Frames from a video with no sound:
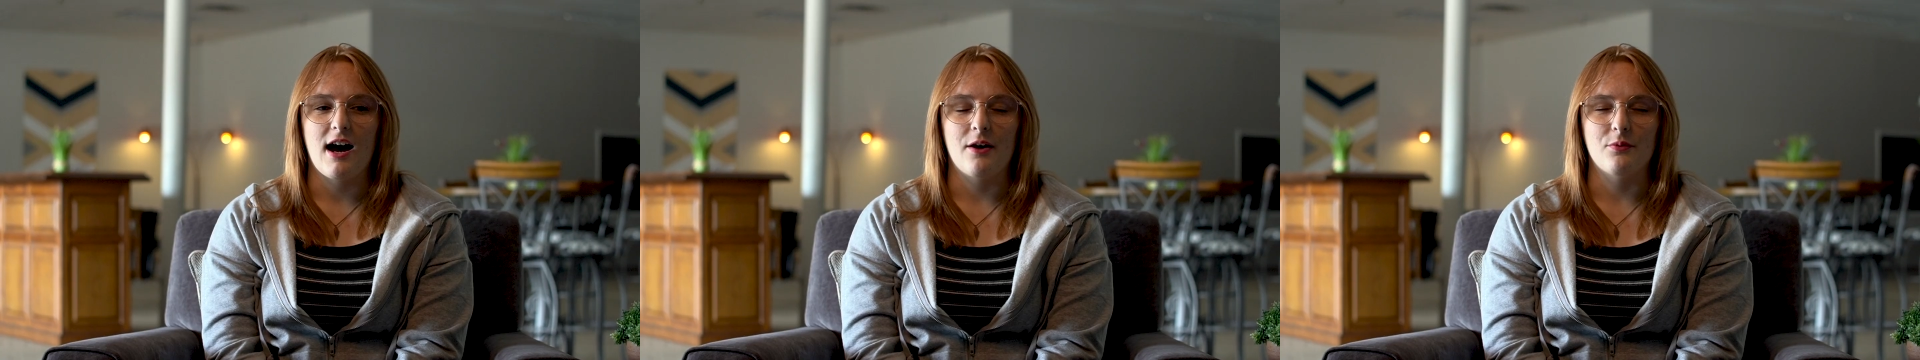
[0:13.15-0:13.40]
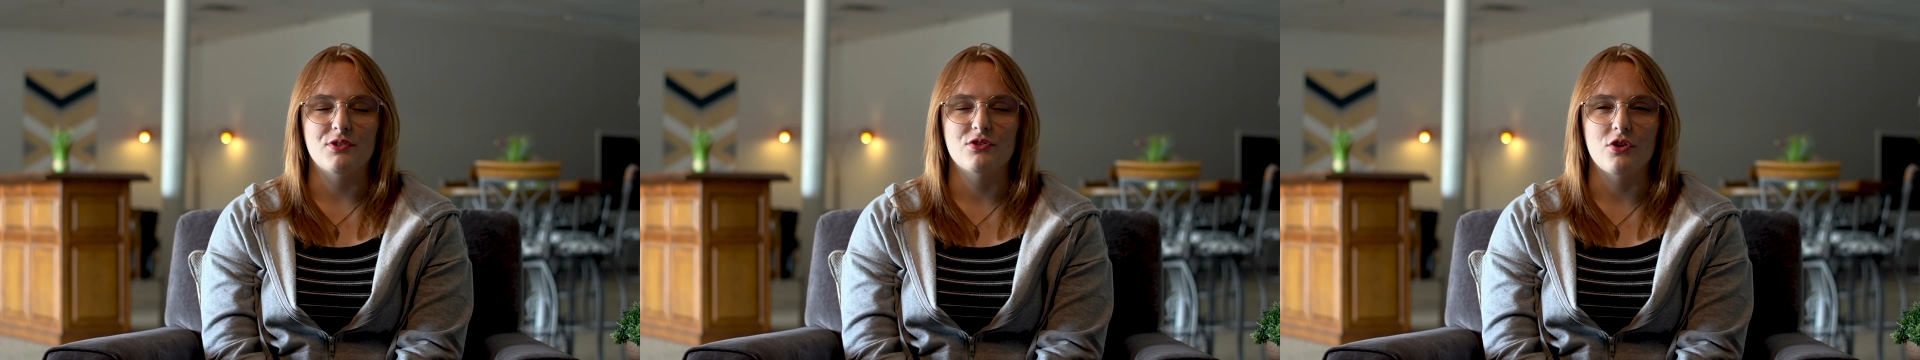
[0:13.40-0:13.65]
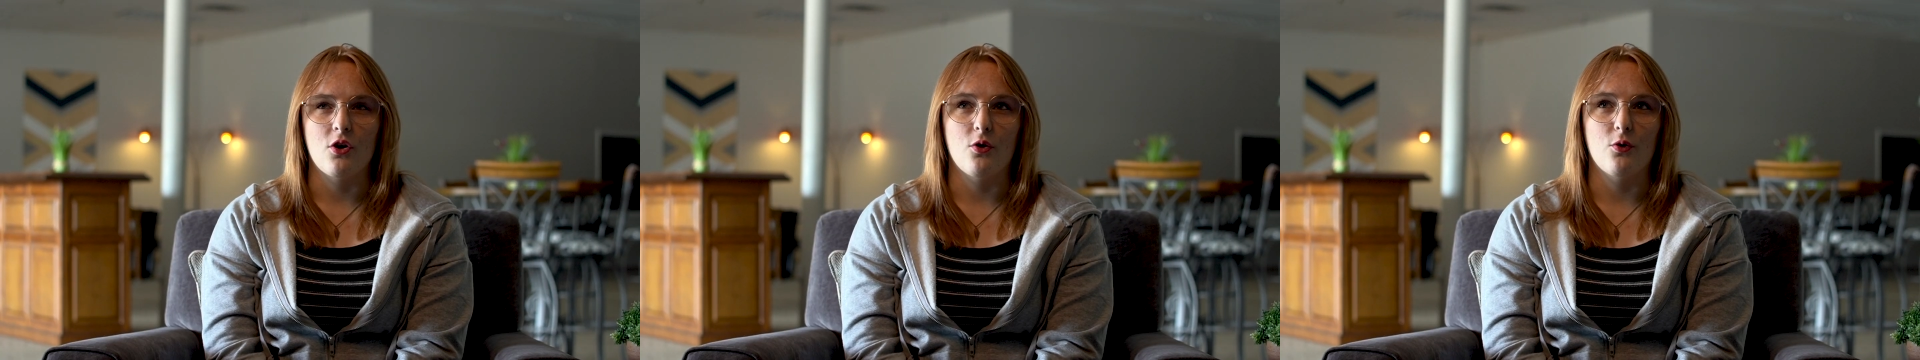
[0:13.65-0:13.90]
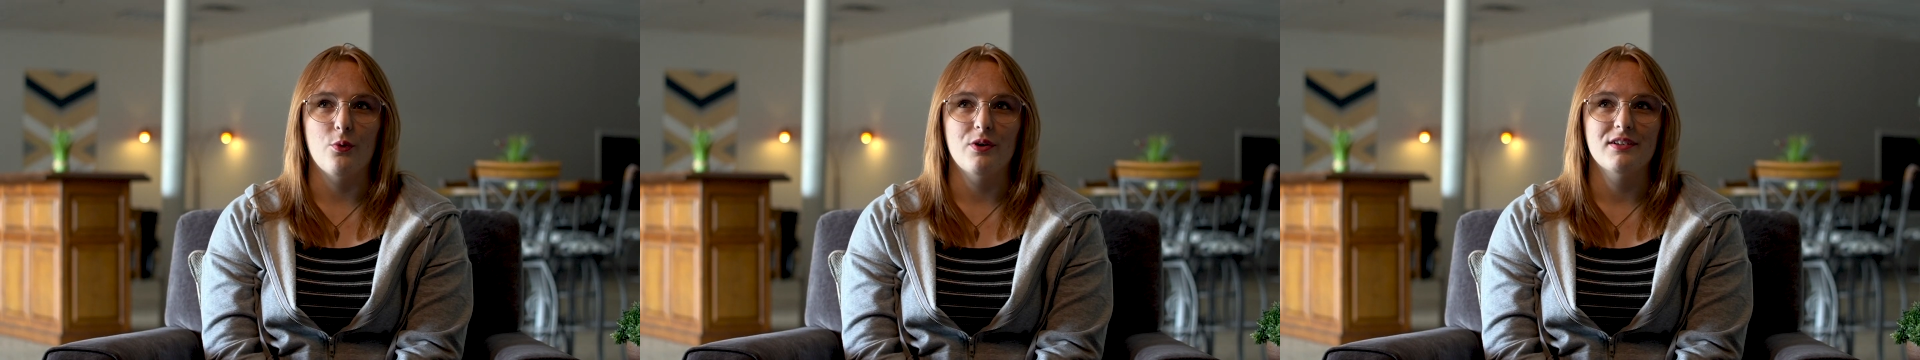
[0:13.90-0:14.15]
I was
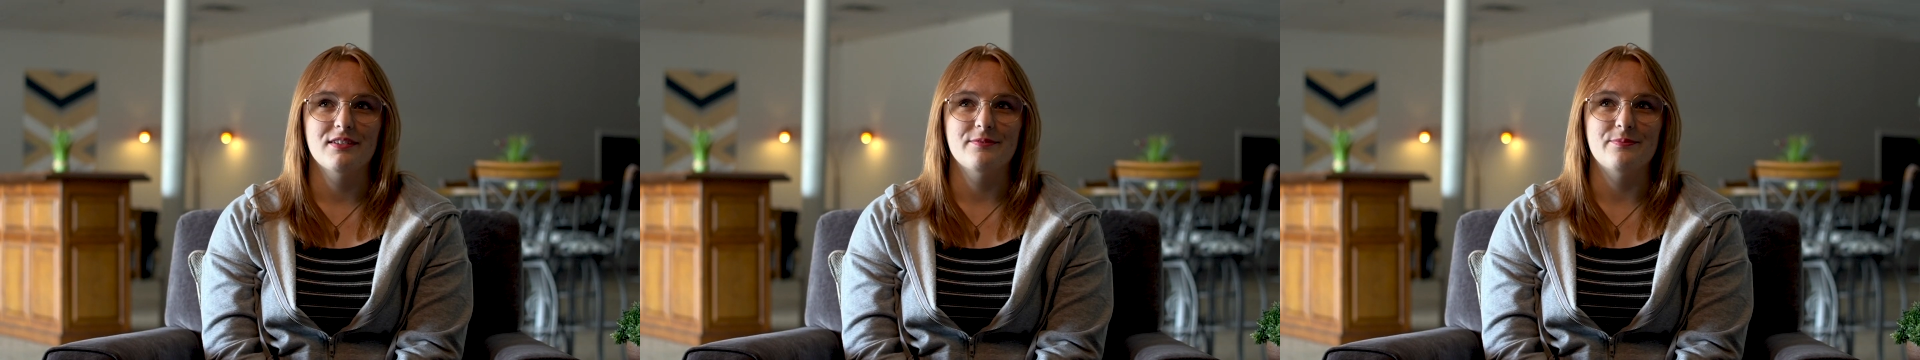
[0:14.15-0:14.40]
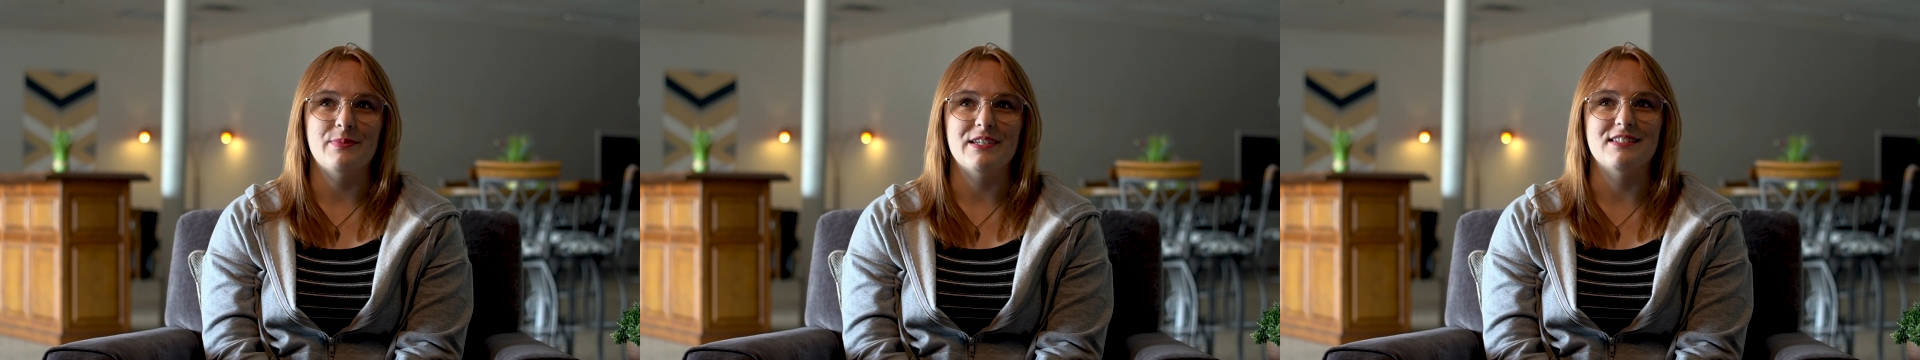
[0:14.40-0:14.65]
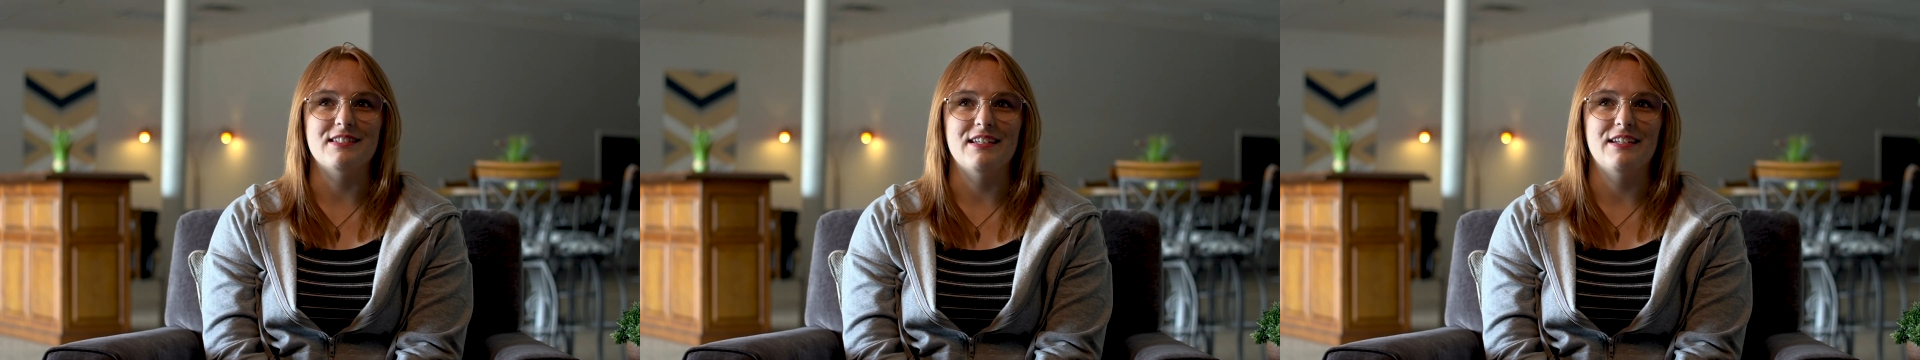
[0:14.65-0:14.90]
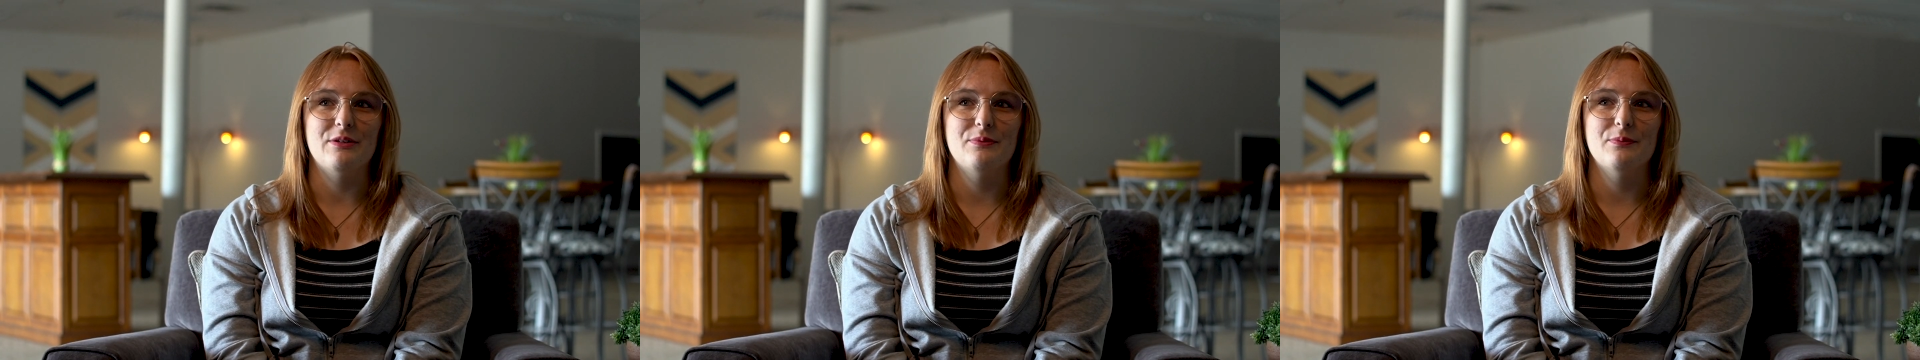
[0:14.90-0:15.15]
so
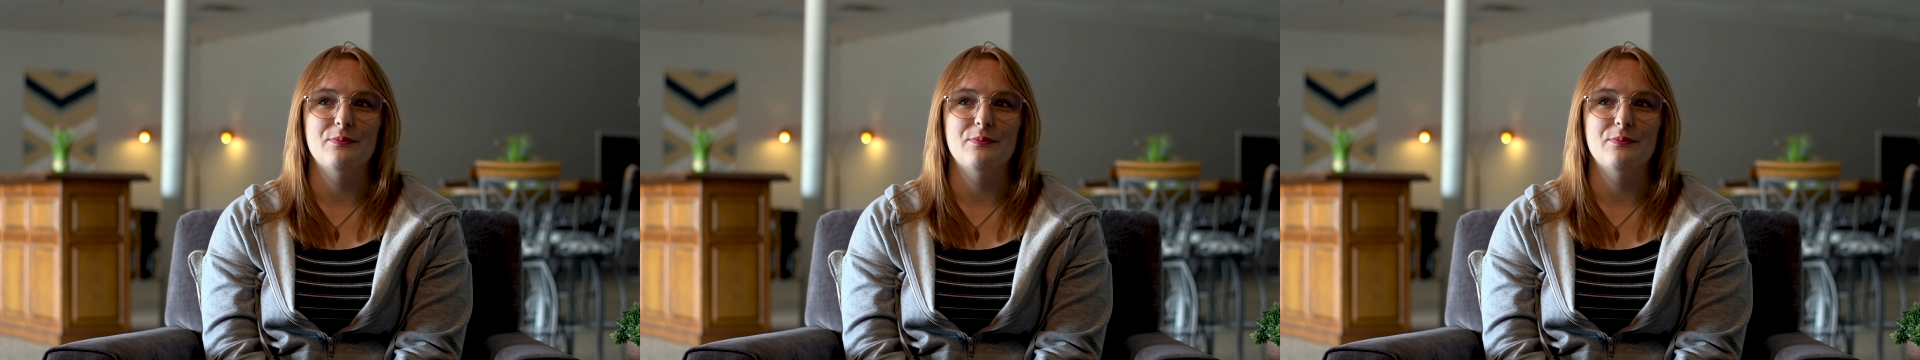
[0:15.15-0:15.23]
busy